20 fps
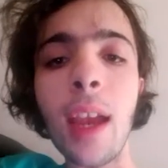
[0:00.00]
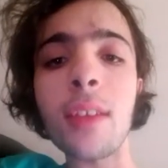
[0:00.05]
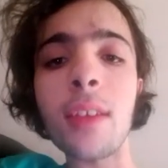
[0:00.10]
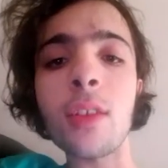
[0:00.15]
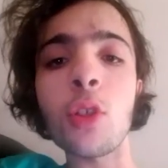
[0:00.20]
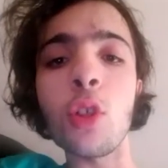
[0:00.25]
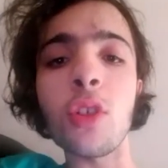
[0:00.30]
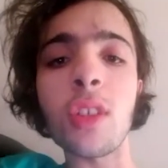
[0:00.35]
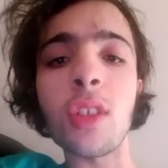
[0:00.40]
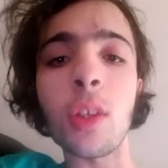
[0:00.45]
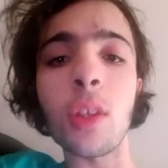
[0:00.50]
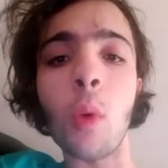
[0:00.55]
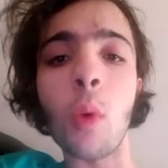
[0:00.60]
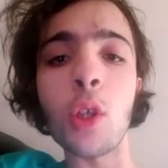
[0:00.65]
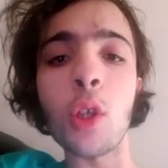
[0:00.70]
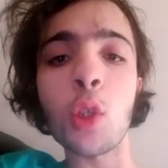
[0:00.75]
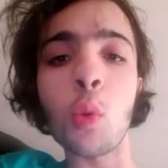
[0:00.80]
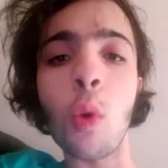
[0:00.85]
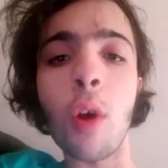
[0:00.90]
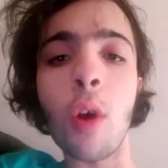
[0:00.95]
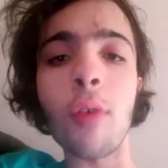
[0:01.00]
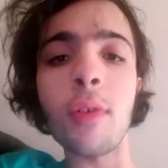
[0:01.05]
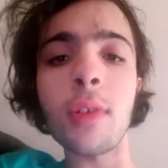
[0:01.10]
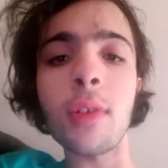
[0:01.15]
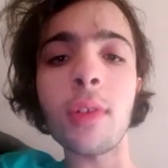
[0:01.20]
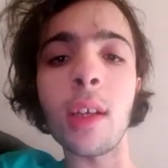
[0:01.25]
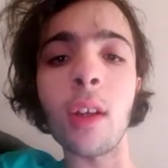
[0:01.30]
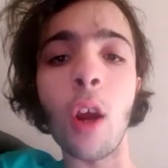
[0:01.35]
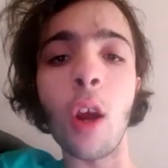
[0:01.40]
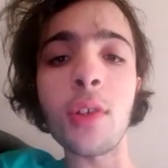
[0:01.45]
New South Wales
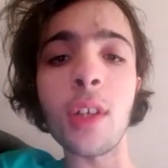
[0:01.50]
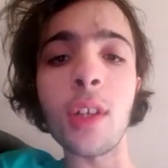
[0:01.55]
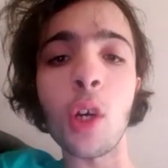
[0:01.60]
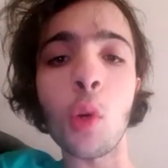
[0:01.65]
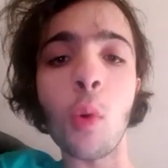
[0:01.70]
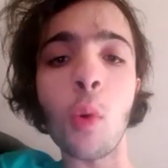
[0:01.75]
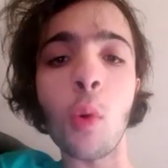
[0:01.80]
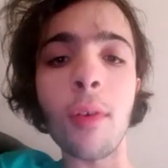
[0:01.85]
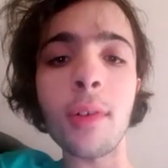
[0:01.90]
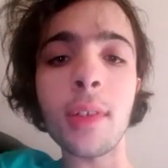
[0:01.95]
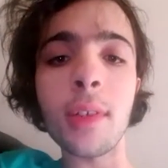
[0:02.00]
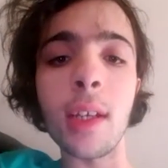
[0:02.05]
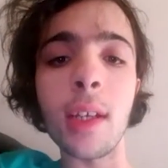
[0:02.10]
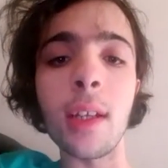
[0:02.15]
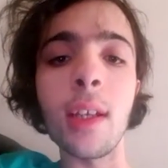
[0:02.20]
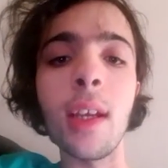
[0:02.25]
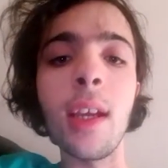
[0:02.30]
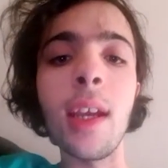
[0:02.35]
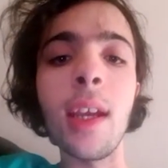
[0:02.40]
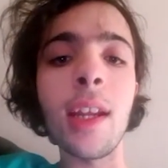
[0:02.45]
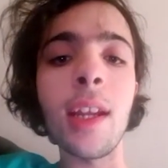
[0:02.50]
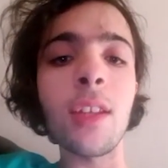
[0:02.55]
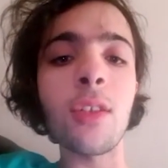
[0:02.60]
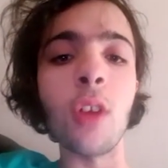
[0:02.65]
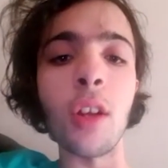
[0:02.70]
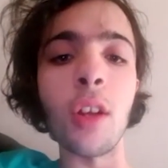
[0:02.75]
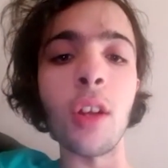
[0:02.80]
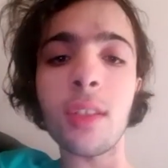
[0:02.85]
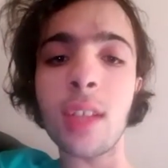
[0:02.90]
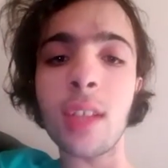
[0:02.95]
quarantine, hotel quarantine. It is
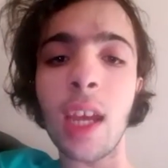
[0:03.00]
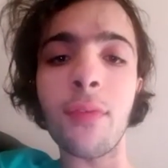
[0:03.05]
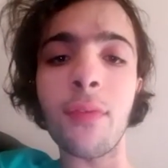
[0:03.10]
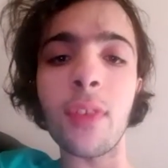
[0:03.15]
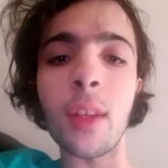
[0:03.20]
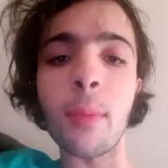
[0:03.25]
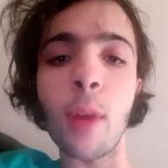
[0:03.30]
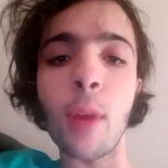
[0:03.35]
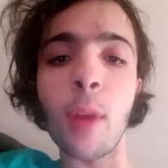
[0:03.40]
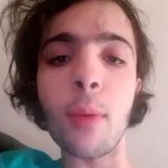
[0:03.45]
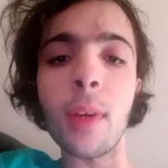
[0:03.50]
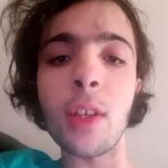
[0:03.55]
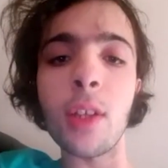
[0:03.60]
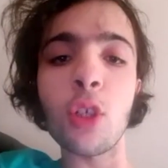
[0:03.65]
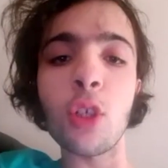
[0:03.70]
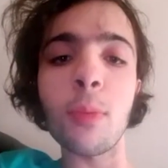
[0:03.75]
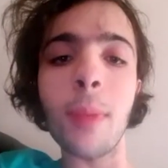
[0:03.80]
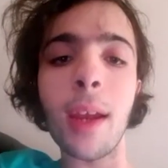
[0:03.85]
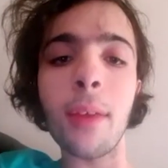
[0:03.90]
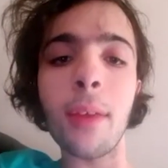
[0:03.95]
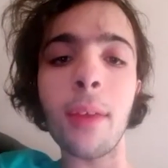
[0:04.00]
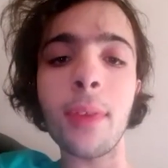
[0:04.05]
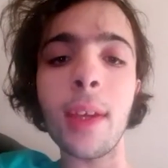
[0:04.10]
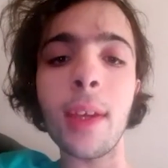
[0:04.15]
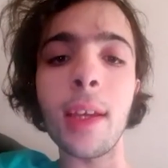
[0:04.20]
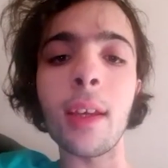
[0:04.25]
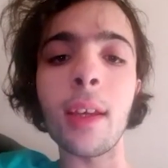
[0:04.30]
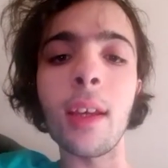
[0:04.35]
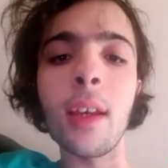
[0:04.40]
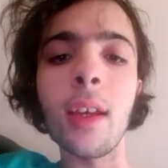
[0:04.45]
not safe at the moment, as you may
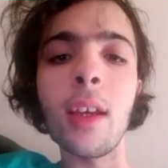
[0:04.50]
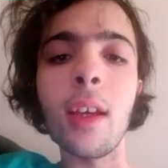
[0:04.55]
think.